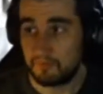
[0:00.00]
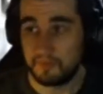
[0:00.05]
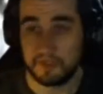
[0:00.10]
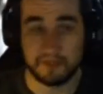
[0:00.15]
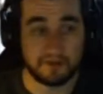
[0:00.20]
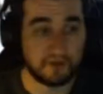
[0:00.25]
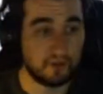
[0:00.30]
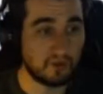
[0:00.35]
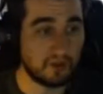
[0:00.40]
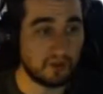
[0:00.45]

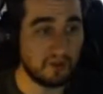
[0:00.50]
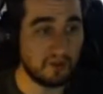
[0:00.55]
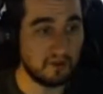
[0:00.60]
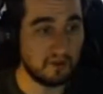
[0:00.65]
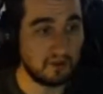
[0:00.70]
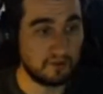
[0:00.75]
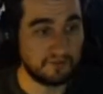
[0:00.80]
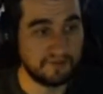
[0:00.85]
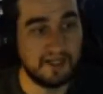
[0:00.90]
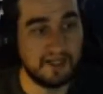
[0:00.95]
but you can
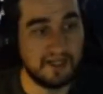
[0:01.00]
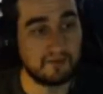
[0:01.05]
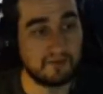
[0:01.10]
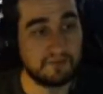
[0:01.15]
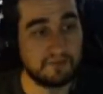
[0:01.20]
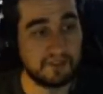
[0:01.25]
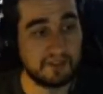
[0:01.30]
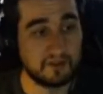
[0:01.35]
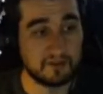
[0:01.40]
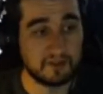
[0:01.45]
go down
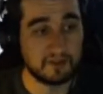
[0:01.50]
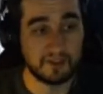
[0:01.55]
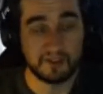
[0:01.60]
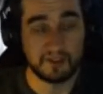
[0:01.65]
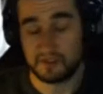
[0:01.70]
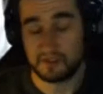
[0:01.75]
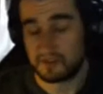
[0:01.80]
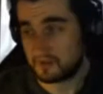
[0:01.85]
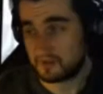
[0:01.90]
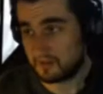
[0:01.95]
because there
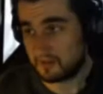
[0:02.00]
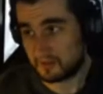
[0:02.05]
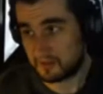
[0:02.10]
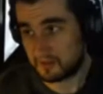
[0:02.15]
is